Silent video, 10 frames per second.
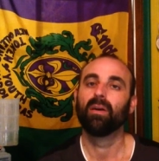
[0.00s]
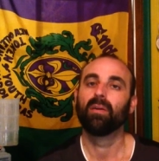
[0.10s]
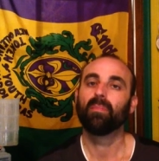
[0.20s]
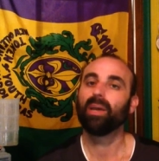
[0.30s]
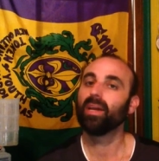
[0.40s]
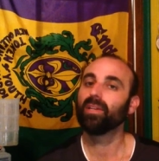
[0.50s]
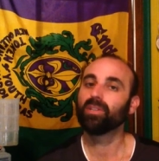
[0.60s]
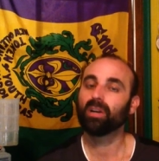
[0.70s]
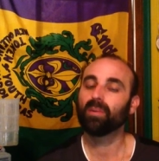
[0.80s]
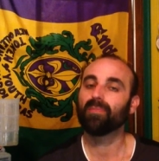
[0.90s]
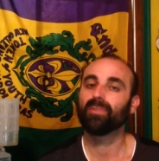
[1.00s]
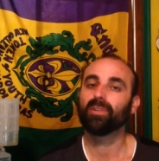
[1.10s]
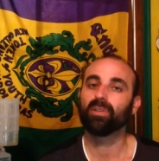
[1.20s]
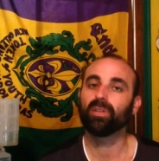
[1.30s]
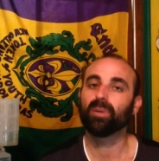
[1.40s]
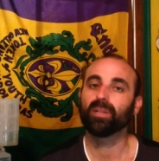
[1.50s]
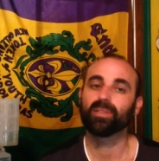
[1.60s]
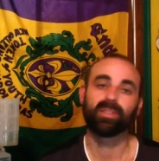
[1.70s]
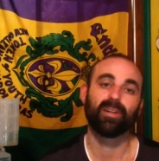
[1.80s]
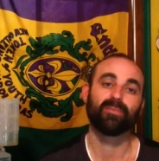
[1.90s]
Man, you talk about feel good about
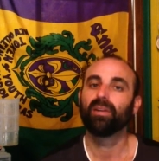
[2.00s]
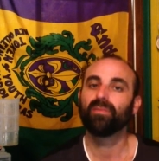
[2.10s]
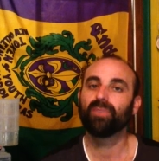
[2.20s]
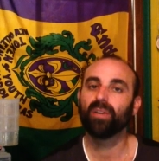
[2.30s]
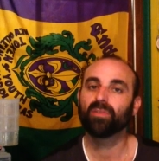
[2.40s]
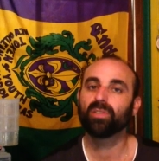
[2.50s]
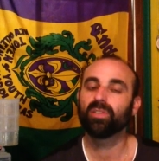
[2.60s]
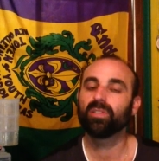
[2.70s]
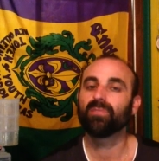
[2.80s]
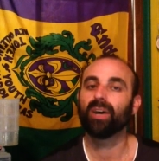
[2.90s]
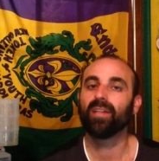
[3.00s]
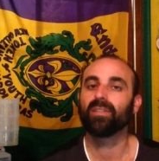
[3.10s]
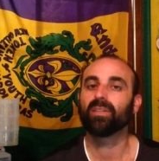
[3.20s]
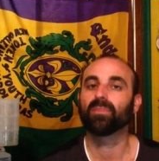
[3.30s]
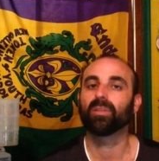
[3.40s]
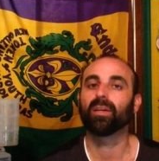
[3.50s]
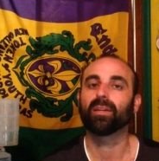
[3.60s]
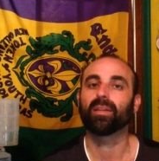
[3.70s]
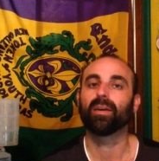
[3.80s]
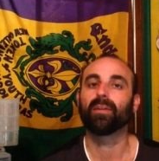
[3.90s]
yourself. It felt good to find something
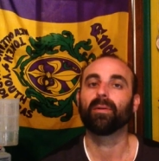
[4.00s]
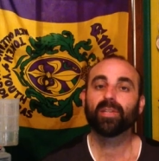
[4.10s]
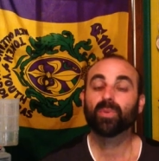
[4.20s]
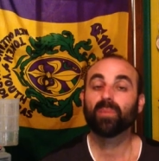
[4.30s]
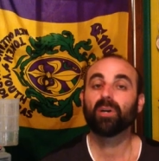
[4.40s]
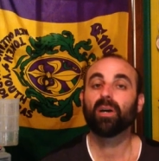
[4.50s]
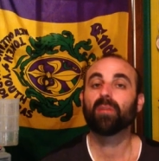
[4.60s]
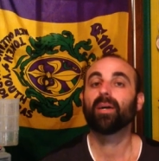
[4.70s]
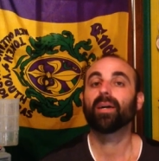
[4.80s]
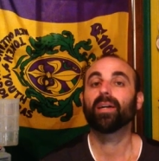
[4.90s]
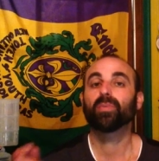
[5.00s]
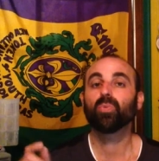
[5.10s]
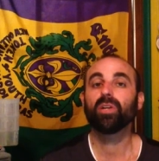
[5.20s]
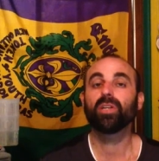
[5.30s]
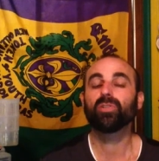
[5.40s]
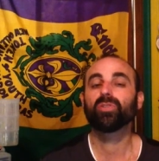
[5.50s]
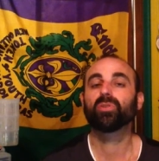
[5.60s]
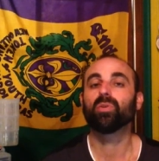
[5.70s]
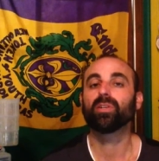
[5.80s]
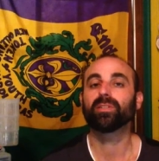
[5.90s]
like that. That's what I'm talking about, guys. What are your
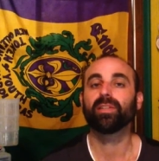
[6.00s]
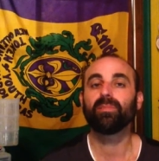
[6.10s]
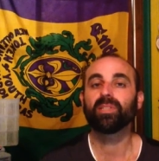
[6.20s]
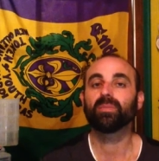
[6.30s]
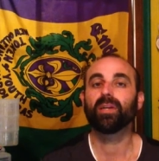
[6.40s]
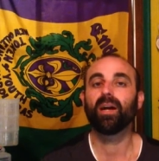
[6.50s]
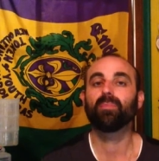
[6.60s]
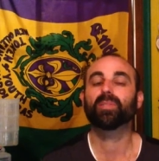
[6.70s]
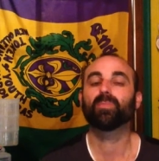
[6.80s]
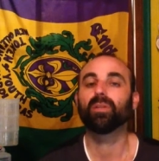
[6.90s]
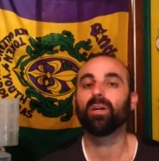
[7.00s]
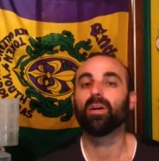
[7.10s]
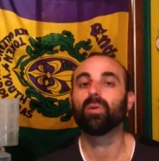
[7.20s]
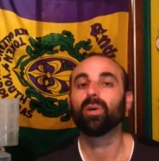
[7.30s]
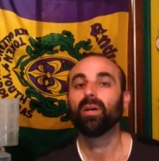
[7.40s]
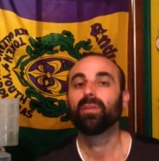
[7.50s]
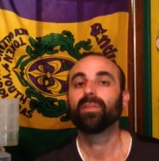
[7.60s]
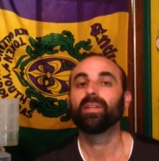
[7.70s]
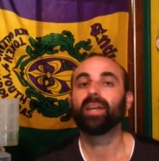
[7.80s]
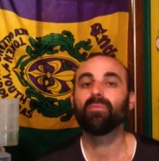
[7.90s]
stories? Leave me some comments below.
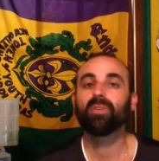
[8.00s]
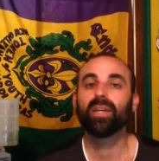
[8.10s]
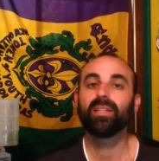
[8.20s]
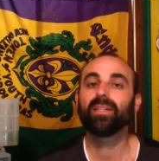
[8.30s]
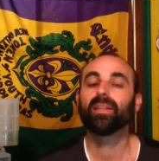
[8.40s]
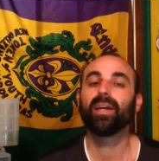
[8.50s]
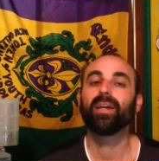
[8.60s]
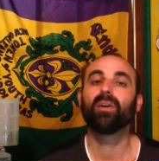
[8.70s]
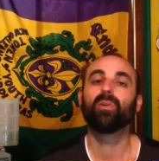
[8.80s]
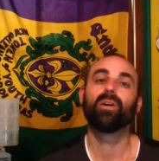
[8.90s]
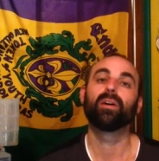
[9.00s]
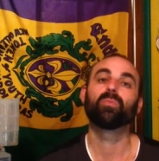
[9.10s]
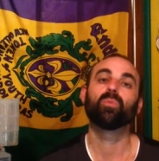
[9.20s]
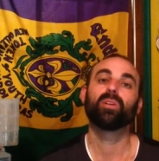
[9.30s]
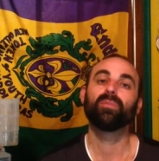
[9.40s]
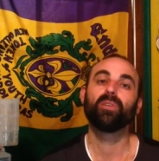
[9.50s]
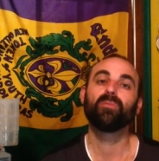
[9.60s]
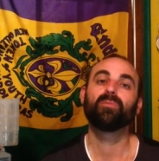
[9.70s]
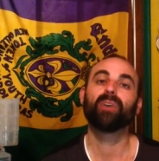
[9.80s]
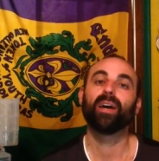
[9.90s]
The never ending Lego hunt. What have you
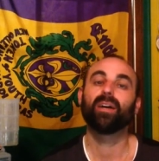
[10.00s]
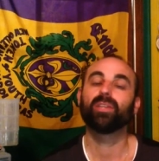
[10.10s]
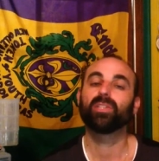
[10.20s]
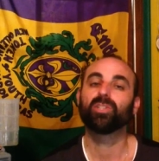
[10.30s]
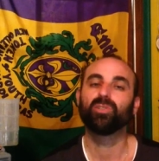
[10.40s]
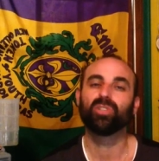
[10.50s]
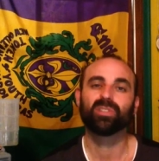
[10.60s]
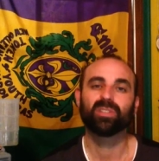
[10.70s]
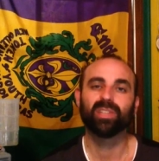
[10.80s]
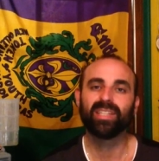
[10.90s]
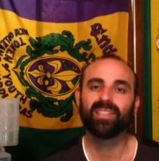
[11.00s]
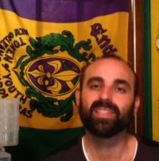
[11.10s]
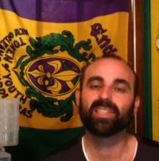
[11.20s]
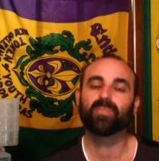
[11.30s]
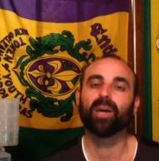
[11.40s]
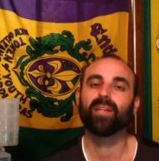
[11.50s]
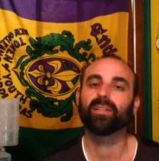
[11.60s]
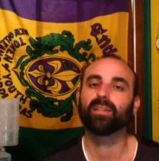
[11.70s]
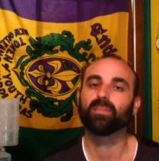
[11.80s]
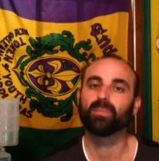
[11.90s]
found that you just least
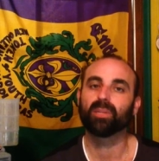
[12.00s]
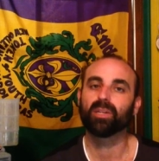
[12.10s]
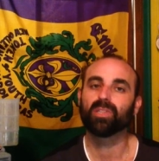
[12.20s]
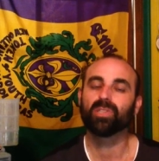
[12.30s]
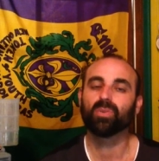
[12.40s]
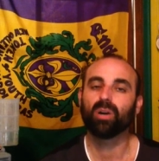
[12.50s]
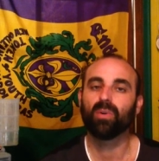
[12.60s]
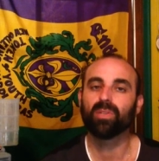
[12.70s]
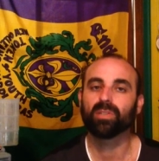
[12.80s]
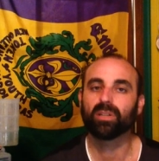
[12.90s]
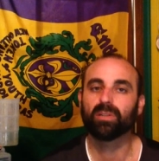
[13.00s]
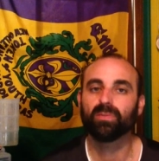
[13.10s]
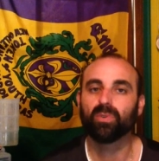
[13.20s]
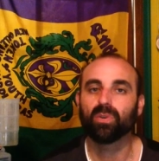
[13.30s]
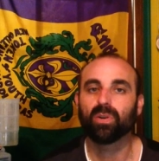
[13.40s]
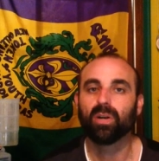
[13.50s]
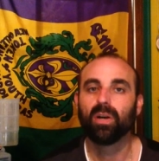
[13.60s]
expected it, but because you were always looking for